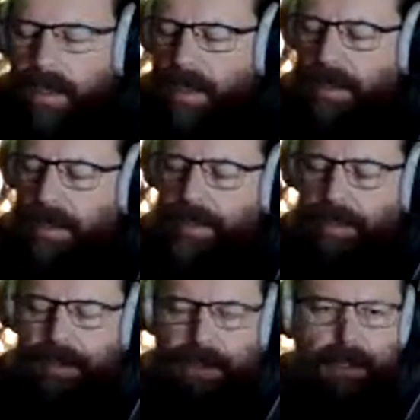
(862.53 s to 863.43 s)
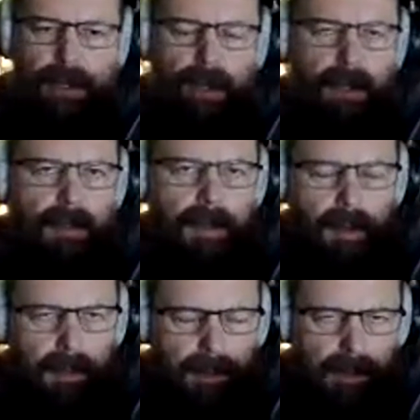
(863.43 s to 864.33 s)
and this is an
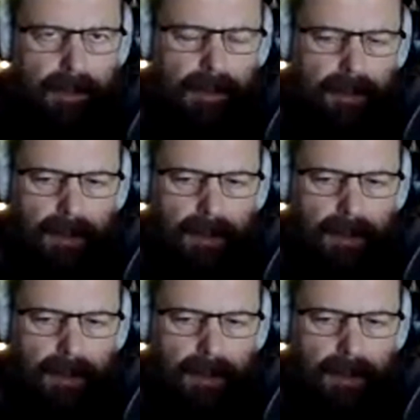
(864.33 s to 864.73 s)
unpopular